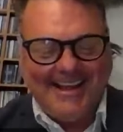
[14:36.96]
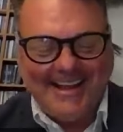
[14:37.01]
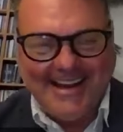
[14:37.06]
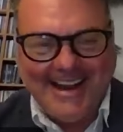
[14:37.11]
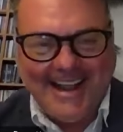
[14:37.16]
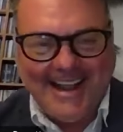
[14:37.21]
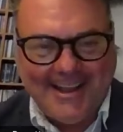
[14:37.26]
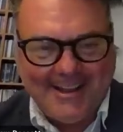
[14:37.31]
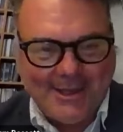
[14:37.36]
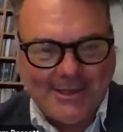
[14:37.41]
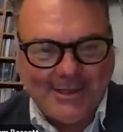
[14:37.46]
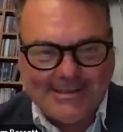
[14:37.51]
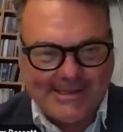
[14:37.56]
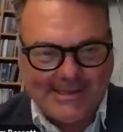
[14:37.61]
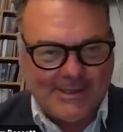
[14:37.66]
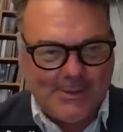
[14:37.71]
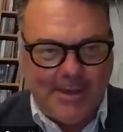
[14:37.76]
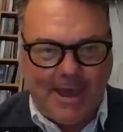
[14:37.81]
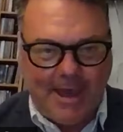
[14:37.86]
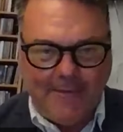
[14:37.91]
now,
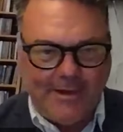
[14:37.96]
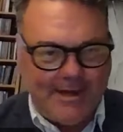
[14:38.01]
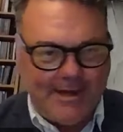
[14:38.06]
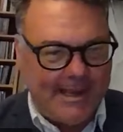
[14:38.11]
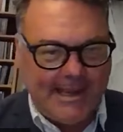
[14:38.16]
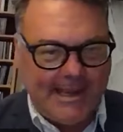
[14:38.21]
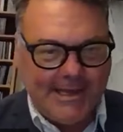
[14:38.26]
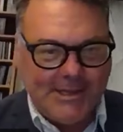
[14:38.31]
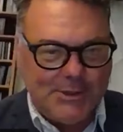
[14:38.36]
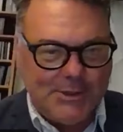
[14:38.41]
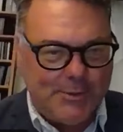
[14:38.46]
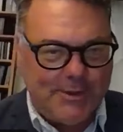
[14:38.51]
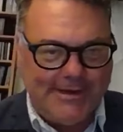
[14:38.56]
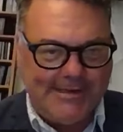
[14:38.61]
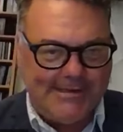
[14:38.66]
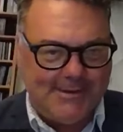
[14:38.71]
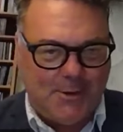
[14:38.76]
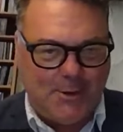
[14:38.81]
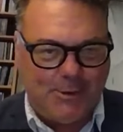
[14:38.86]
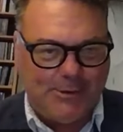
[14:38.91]
did you have any
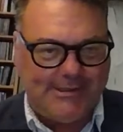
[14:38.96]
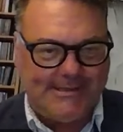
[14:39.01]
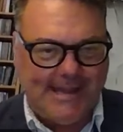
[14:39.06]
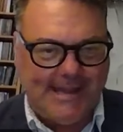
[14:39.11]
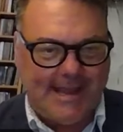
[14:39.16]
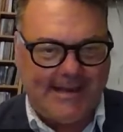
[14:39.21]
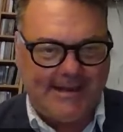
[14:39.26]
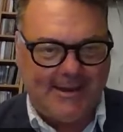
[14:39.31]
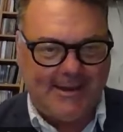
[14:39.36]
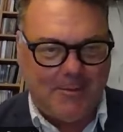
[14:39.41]
injuries on set?